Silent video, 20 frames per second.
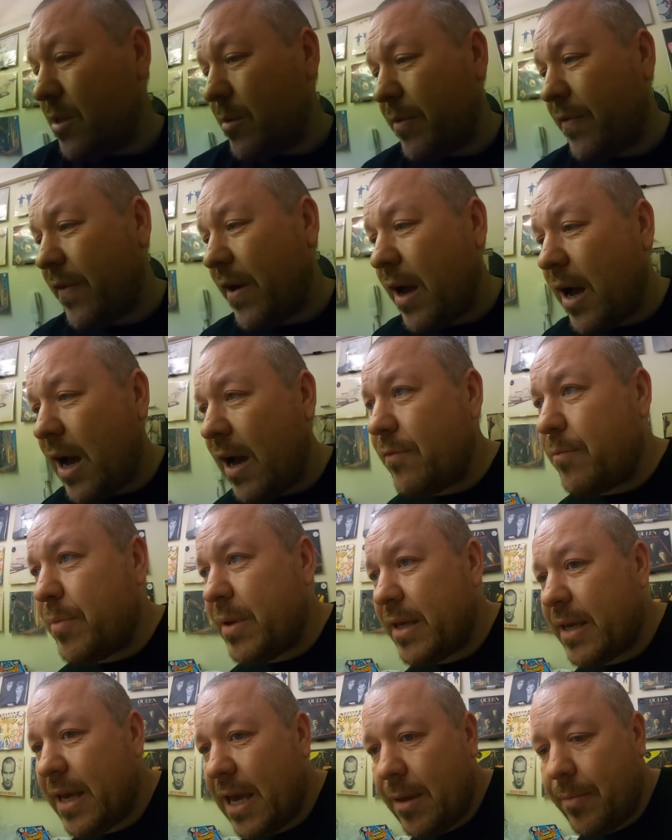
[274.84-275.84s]
be fair, I have
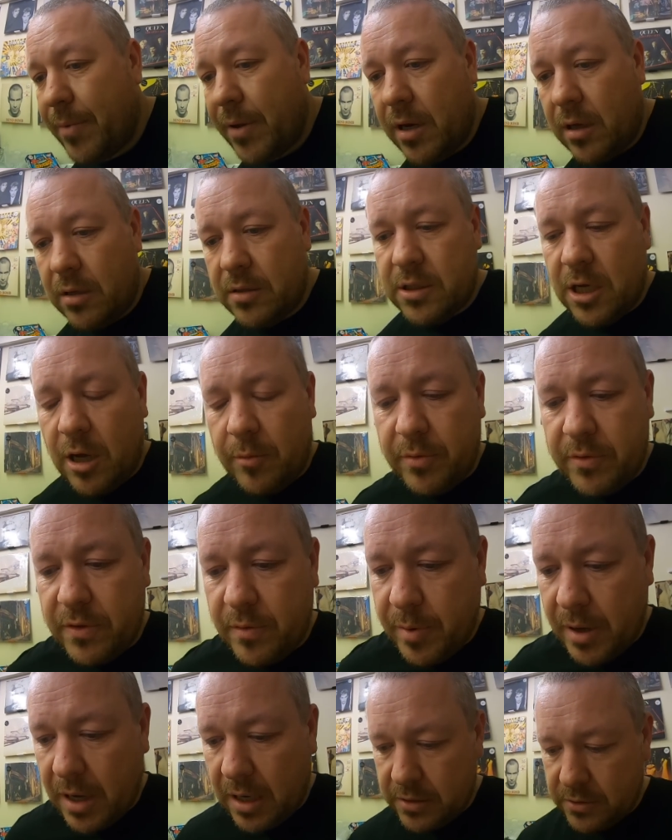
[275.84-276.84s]
been keeping it on top of the
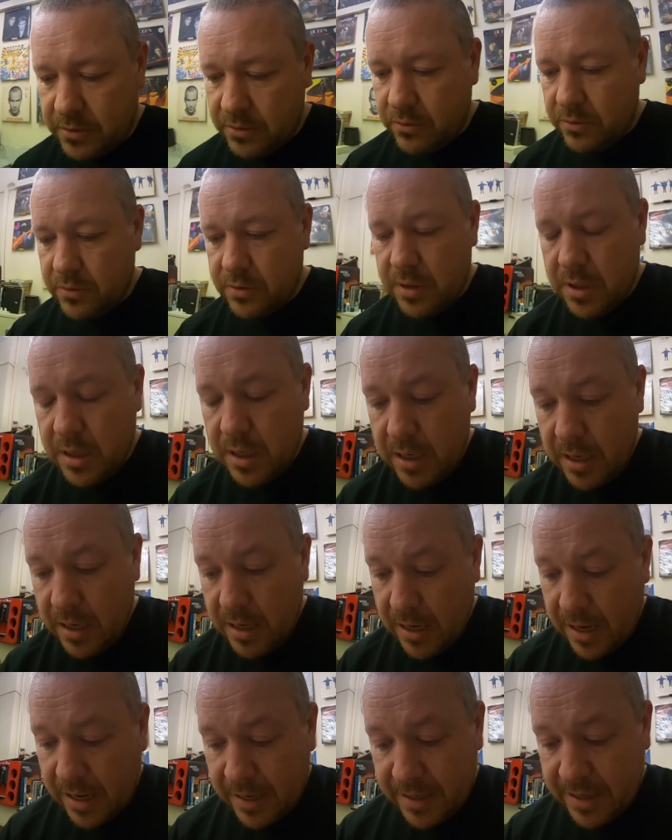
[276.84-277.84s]
parcels,
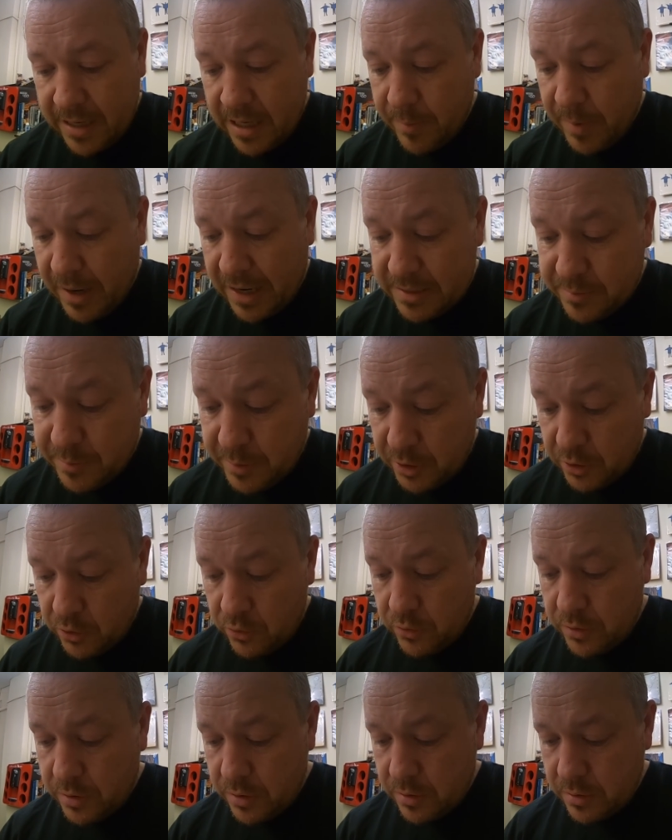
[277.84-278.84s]
and eBay's been
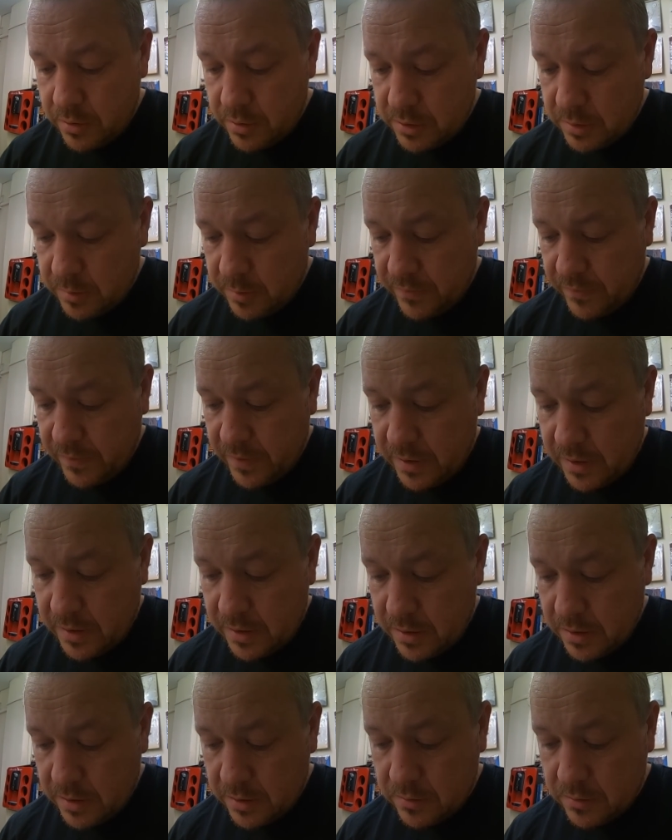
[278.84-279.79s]
good, to be fair.